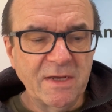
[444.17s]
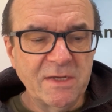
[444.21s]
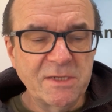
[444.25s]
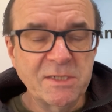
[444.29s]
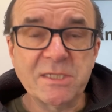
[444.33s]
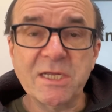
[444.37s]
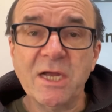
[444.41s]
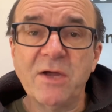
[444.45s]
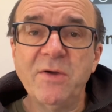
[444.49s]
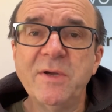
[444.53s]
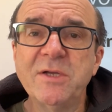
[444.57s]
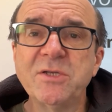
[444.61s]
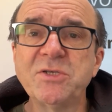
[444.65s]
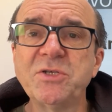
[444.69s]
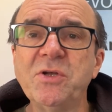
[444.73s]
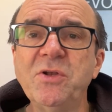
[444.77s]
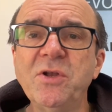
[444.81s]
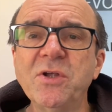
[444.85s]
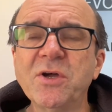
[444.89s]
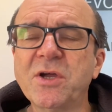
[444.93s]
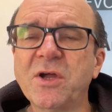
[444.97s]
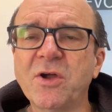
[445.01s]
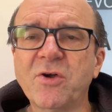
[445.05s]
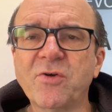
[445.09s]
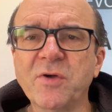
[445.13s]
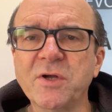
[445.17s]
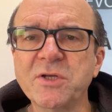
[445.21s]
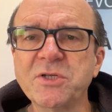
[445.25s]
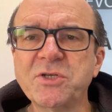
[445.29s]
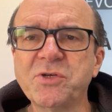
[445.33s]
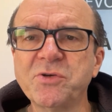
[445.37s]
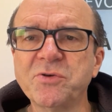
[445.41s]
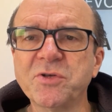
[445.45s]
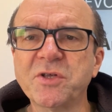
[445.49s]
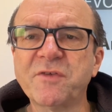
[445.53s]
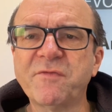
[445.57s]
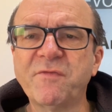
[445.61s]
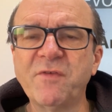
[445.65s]
So as you look across
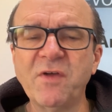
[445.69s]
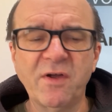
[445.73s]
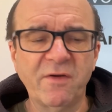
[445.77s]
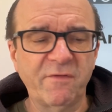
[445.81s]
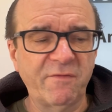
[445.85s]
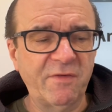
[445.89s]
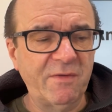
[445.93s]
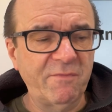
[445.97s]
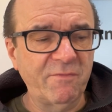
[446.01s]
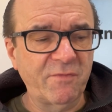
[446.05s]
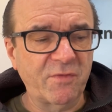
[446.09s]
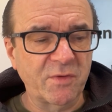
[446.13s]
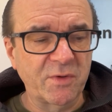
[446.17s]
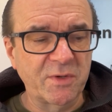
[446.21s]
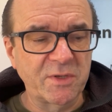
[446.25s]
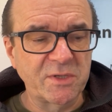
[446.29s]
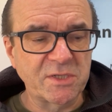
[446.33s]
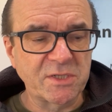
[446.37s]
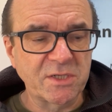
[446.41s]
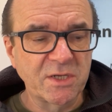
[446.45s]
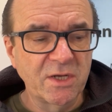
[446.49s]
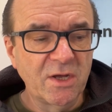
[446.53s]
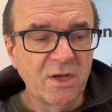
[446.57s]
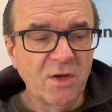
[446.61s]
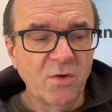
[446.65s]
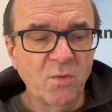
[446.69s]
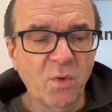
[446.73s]
your sphere of influence,